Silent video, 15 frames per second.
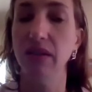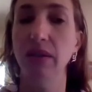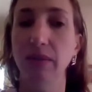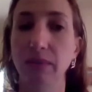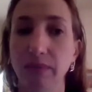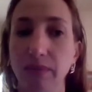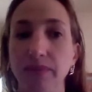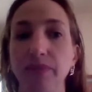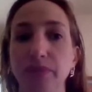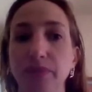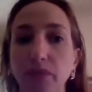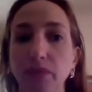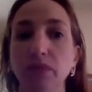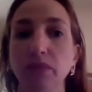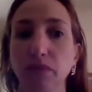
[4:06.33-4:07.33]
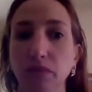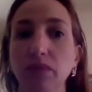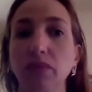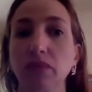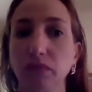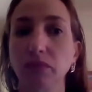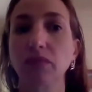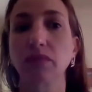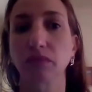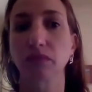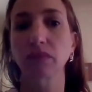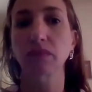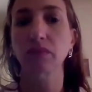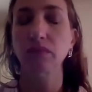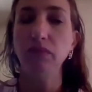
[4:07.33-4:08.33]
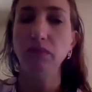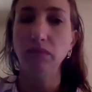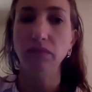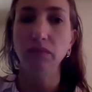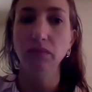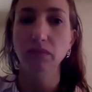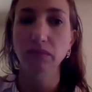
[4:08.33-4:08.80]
that kind of complexity and have many